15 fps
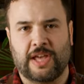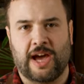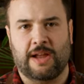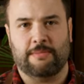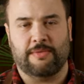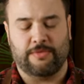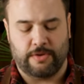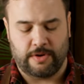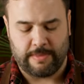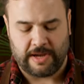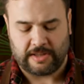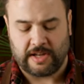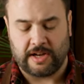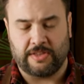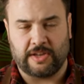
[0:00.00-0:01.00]
that before you
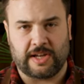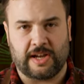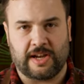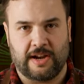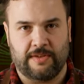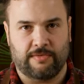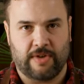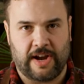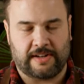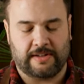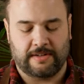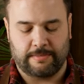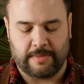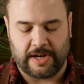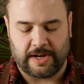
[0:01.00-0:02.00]
make that. I think I kind of wrecked
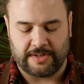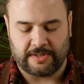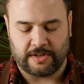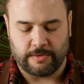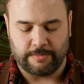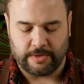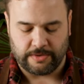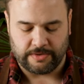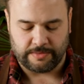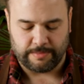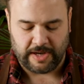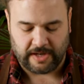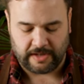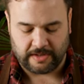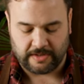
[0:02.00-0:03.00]
my ice cube molds
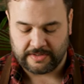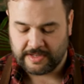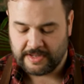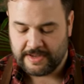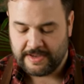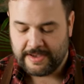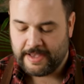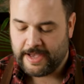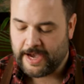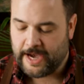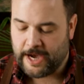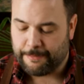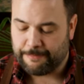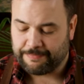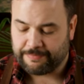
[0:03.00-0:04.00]
making this.
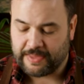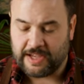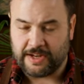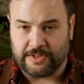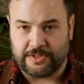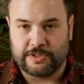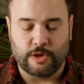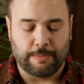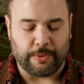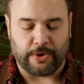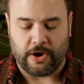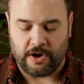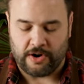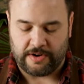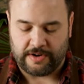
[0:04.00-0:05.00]
Um, it is super
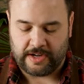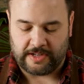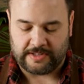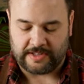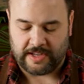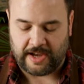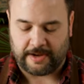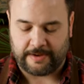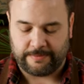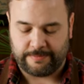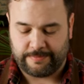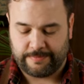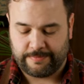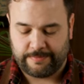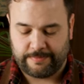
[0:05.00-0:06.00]
hard. It's like
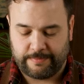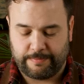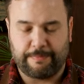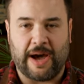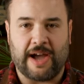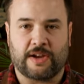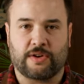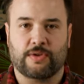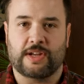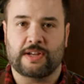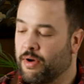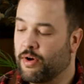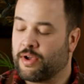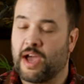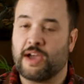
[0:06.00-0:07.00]
pie-crete.
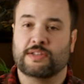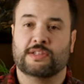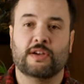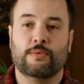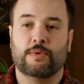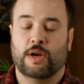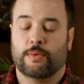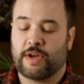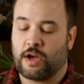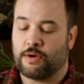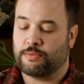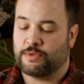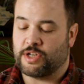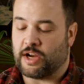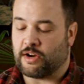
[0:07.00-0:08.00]
Okay, so here we go,
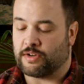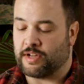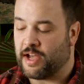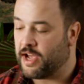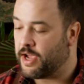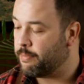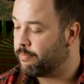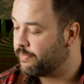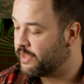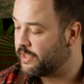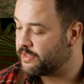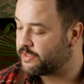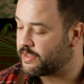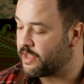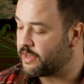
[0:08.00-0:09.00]
shaker time.
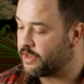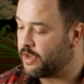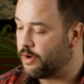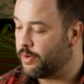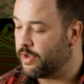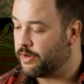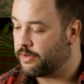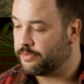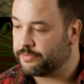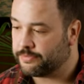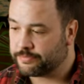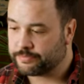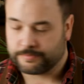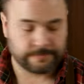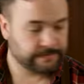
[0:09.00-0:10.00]
Let's get going.
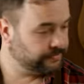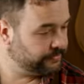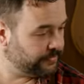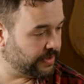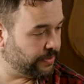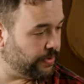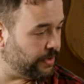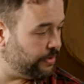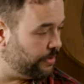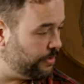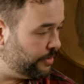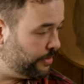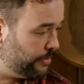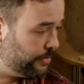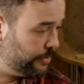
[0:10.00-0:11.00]

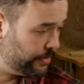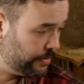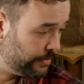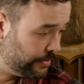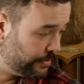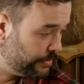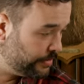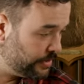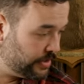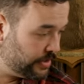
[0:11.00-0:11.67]
Woohoo!